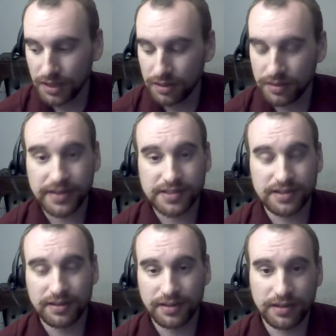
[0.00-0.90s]
Not
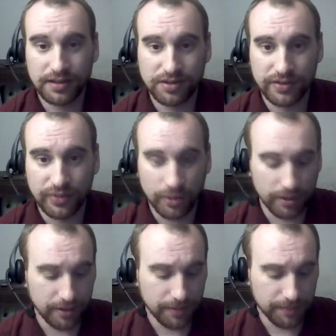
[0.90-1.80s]
necessarily history of
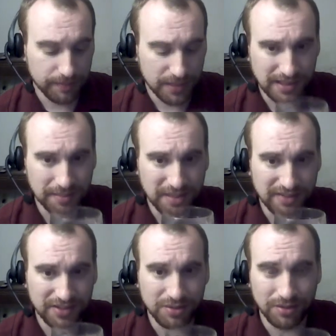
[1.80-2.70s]
horror, because I'm going to
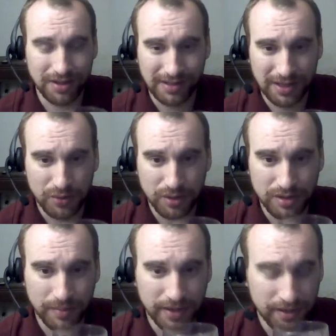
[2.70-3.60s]
have to do a lot of legwork
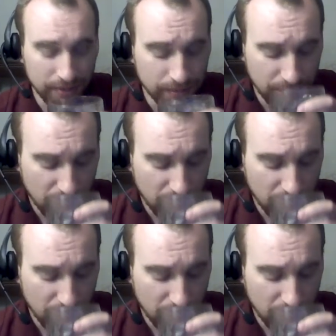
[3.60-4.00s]
on my own,